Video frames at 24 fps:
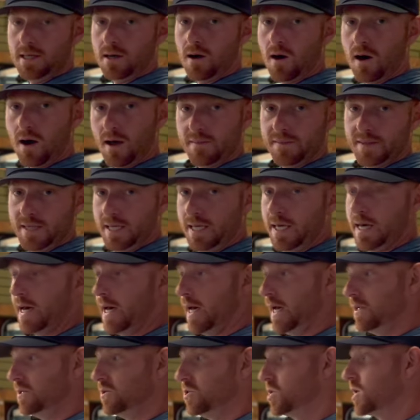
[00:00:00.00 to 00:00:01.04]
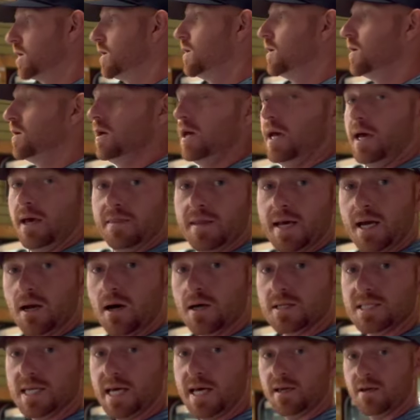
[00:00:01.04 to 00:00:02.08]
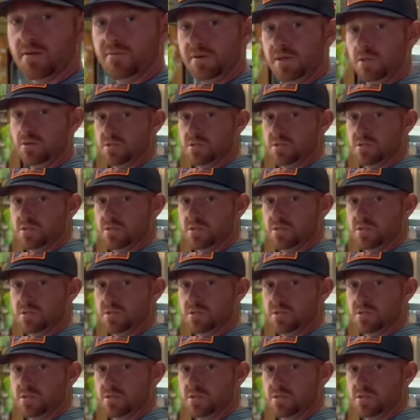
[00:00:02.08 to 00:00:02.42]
on the edge. And then I'll take a few